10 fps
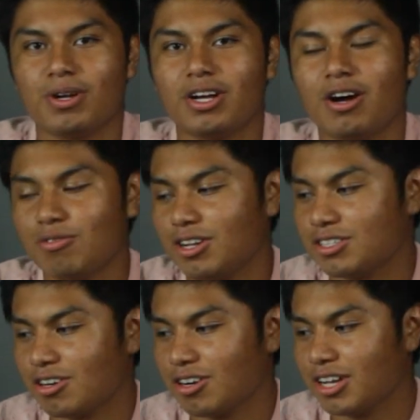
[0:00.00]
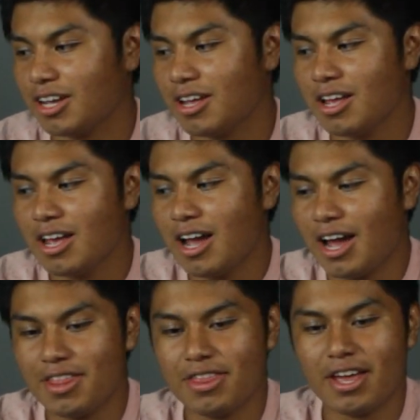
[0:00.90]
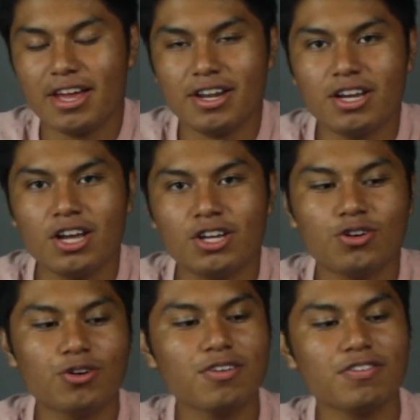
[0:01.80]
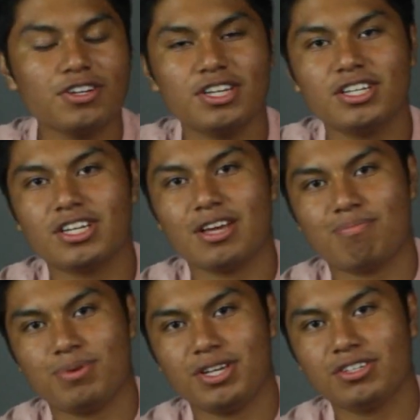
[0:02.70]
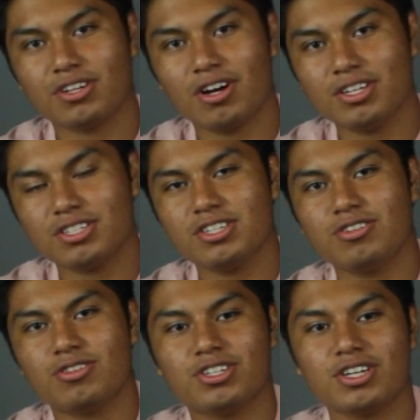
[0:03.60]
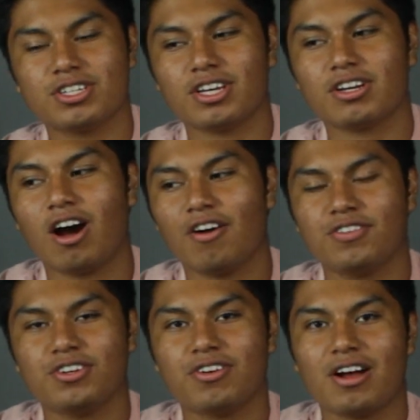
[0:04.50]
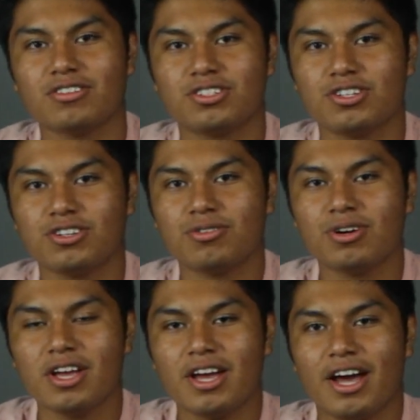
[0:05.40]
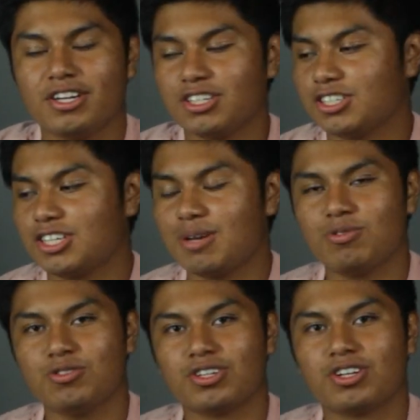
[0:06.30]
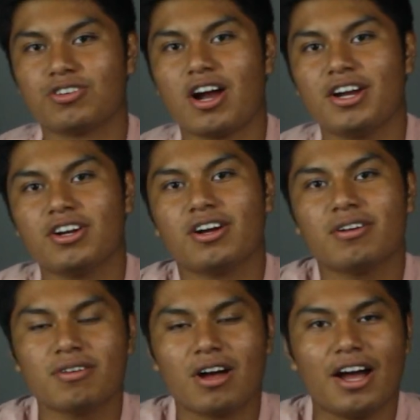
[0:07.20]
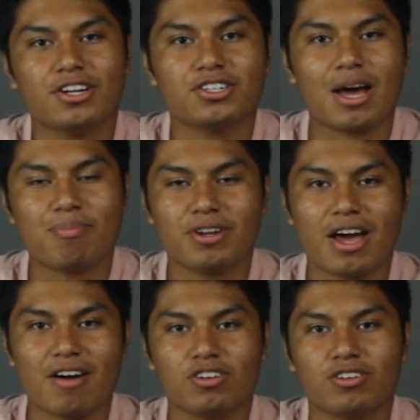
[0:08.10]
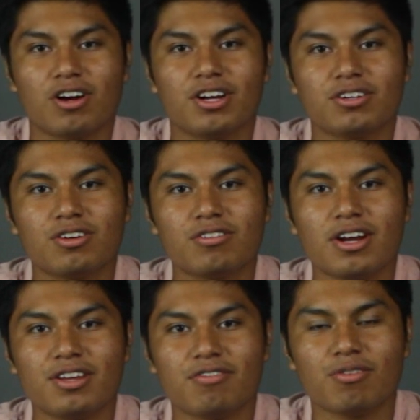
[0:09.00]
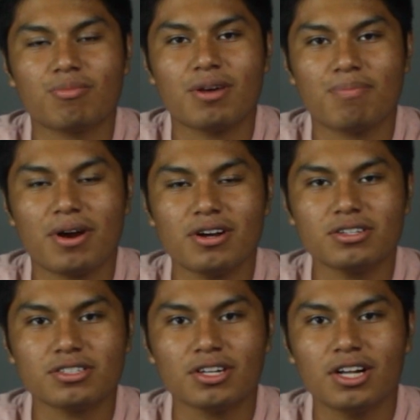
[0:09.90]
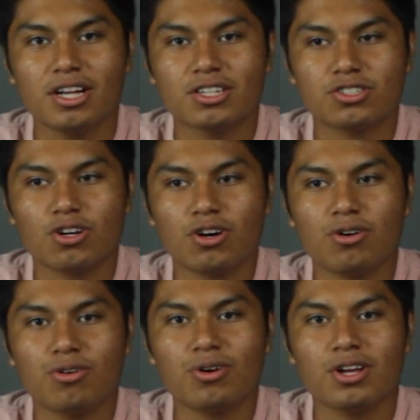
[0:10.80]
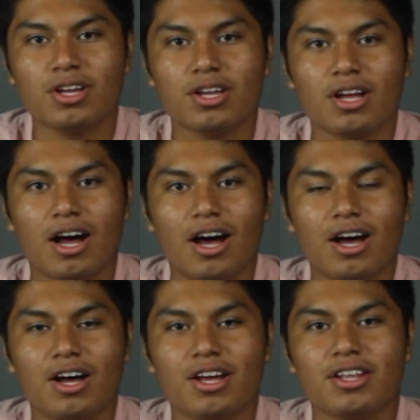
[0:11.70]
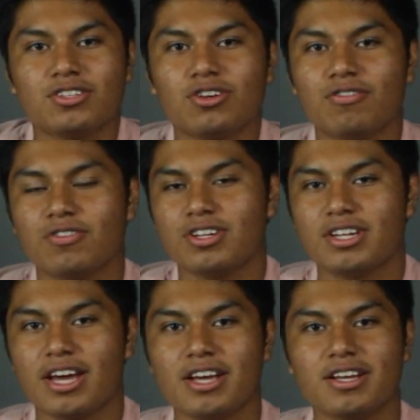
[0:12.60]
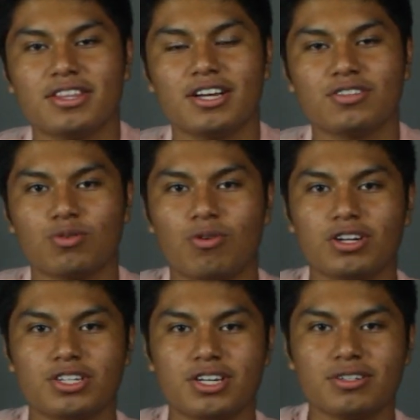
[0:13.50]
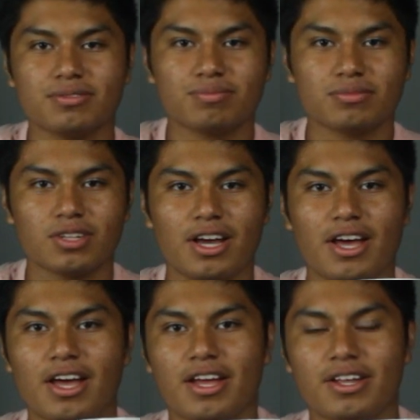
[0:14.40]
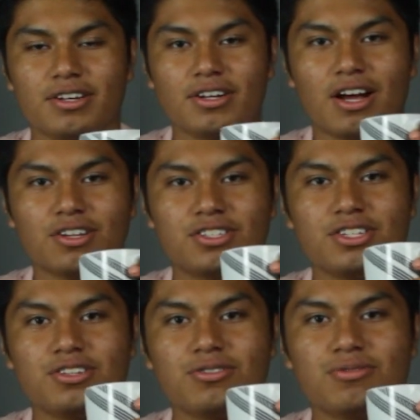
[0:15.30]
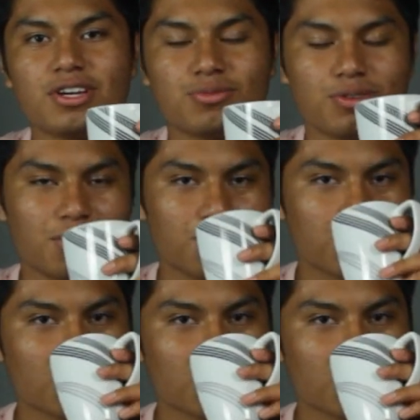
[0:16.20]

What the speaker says: I got one at Target. And then you don't even need to get beans, honestly. You could just get coffee grounds too and just skip using a grinder. I just happen to have a grinder already from my parents. So that's all for today. Thanks for watching, and I'll see you next week.